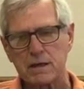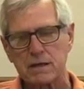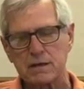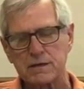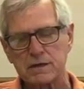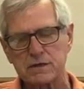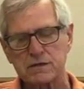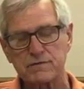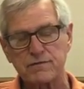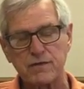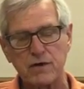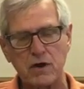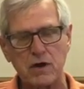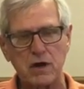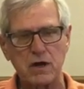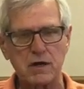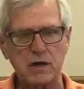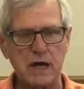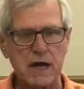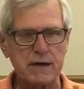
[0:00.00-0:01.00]
This
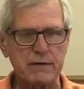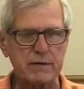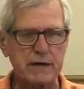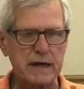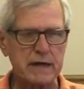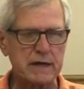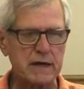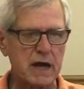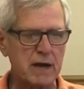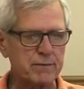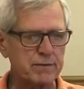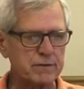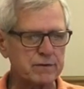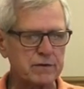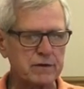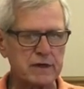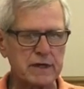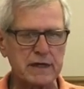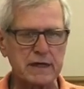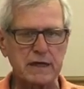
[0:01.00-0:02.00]
fall, I had an opportunity